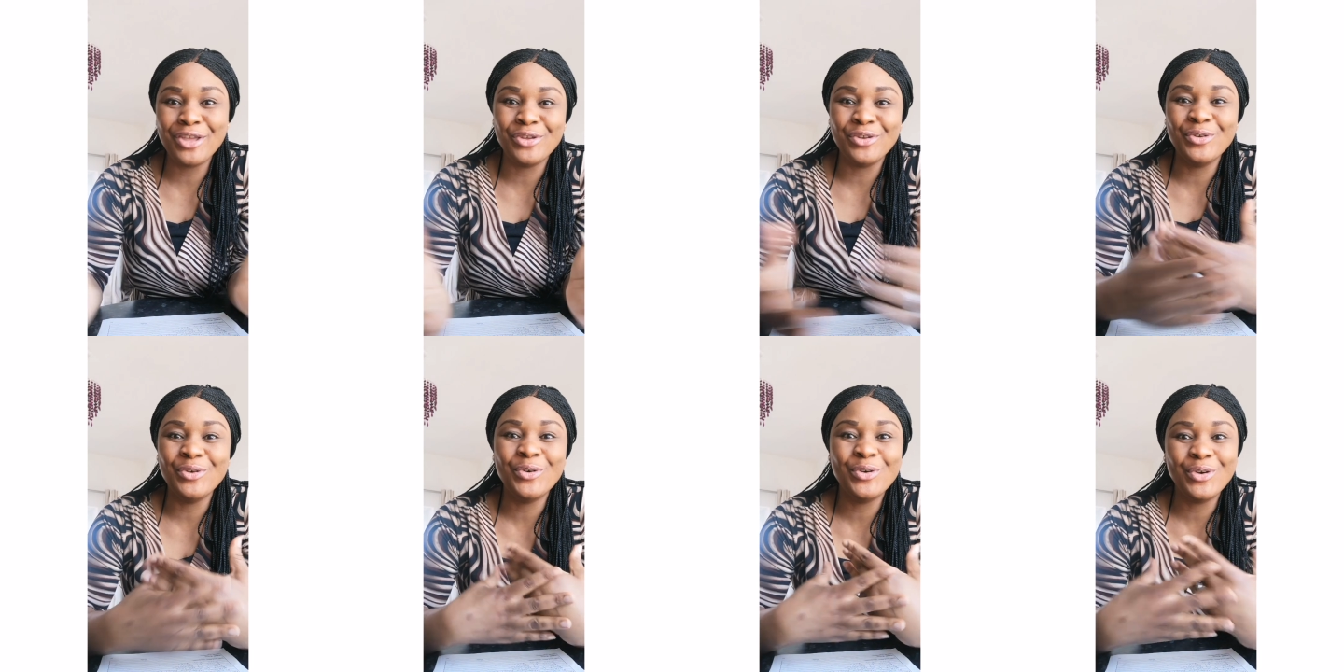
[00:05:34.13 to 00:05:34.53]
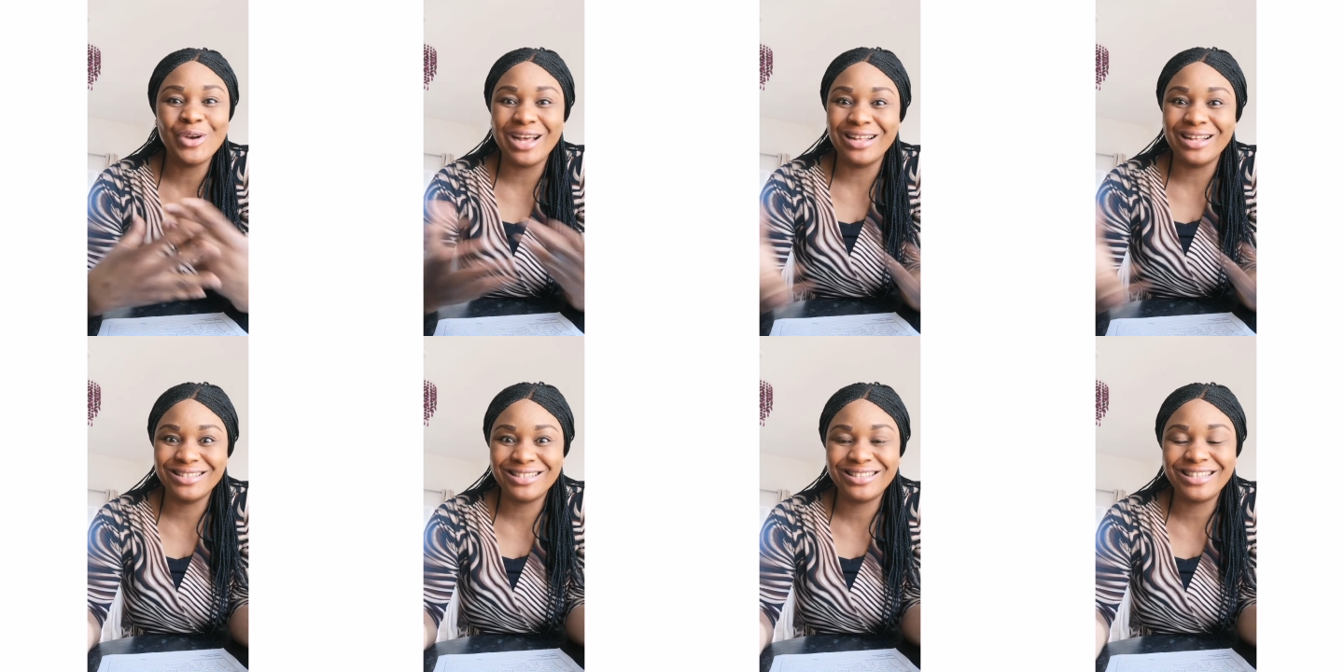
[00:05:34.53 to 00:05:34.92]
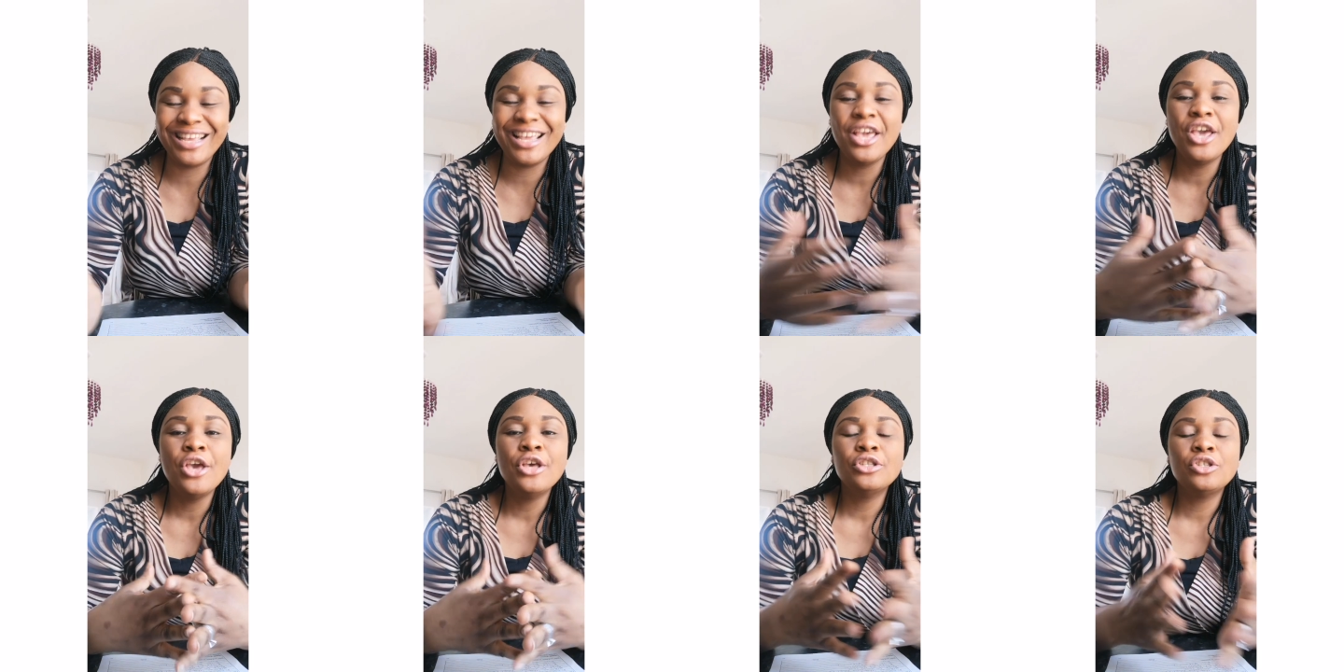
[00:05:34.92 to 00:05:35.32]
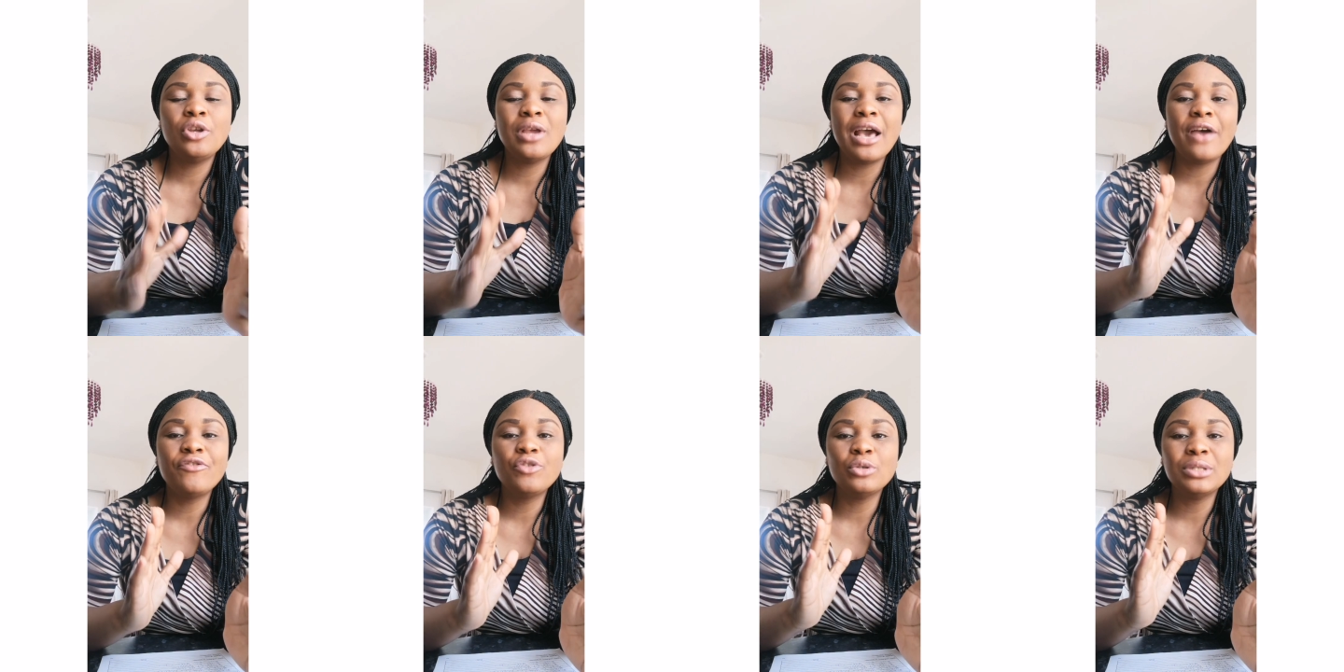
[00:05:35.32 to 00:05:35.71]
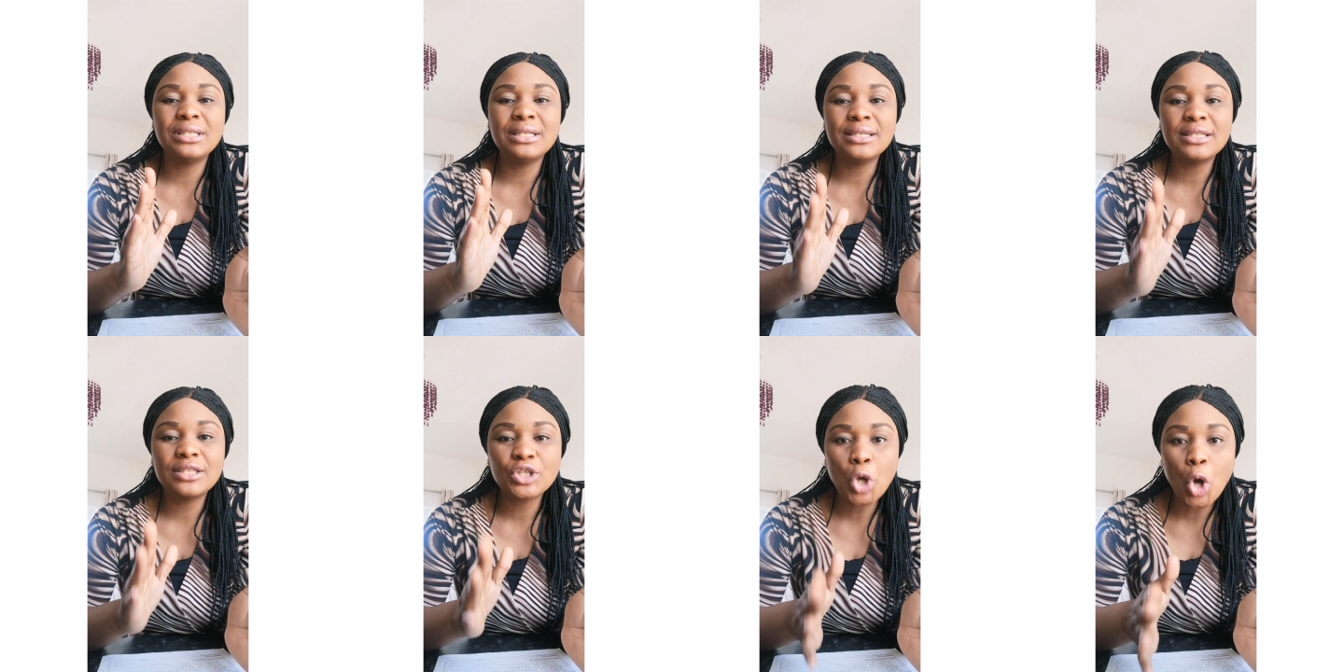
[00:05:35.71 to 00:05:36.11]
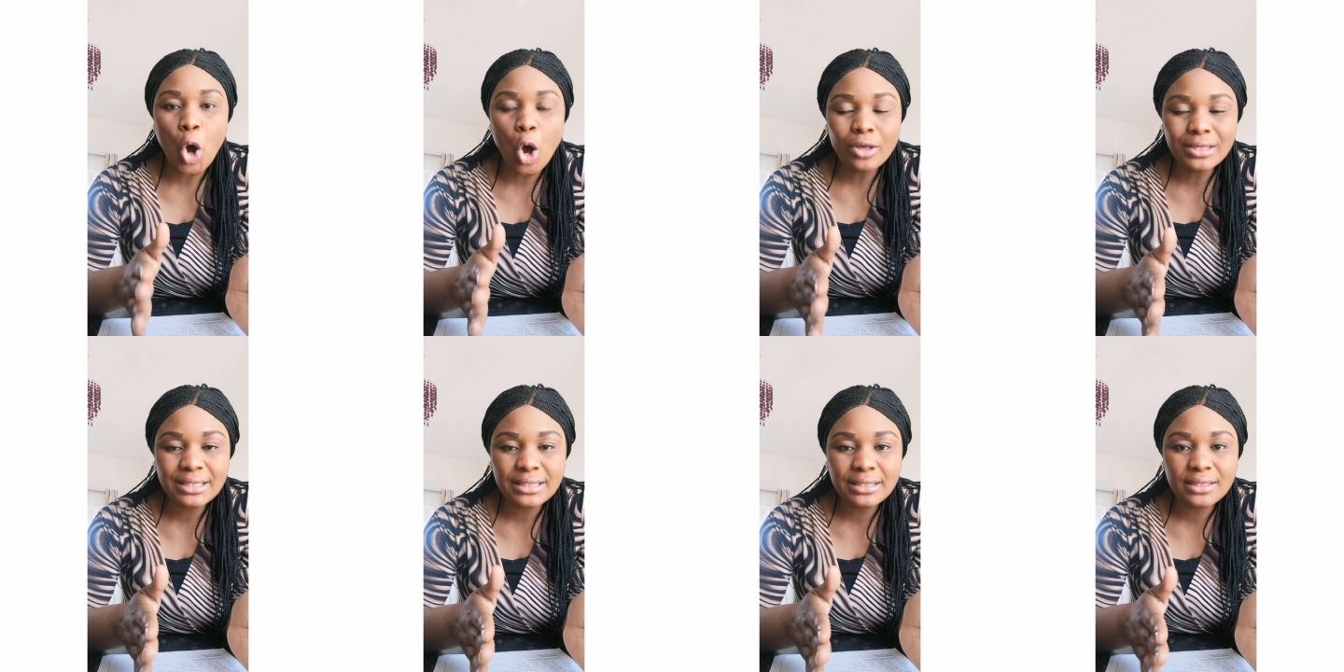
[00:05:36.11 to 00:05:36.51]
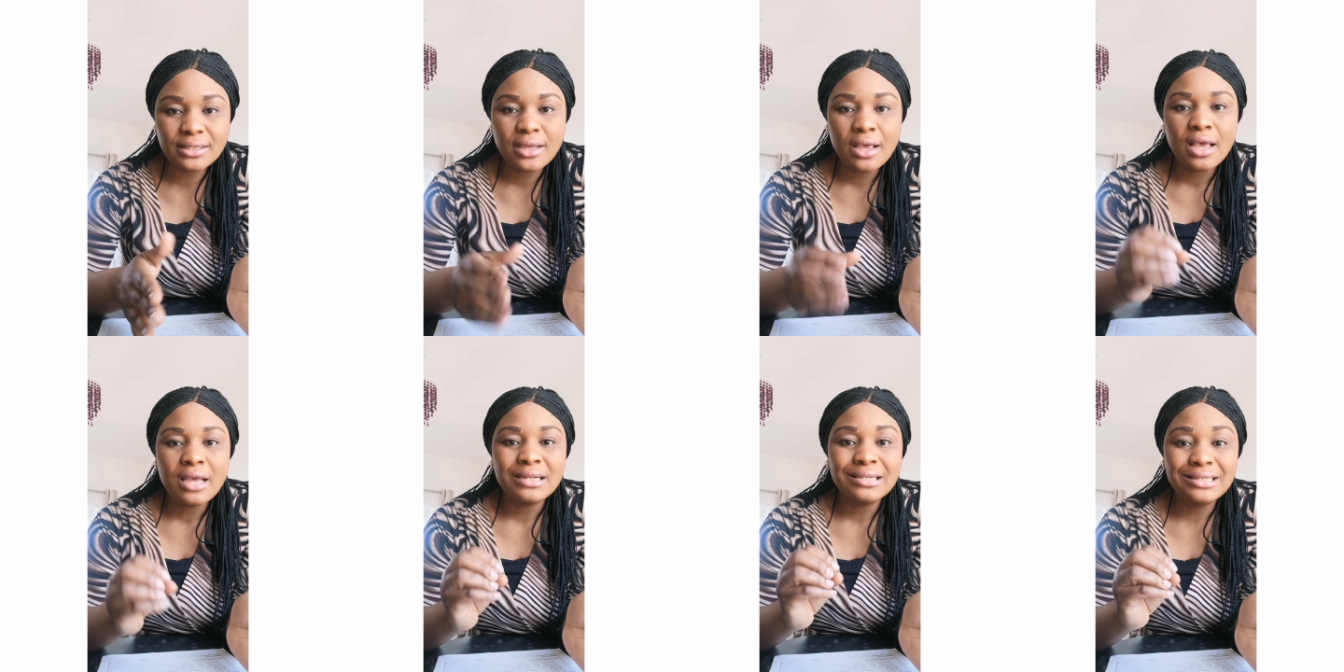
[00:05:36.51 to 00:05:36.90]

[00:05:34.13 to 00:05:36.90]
and stay. So you have to discuss.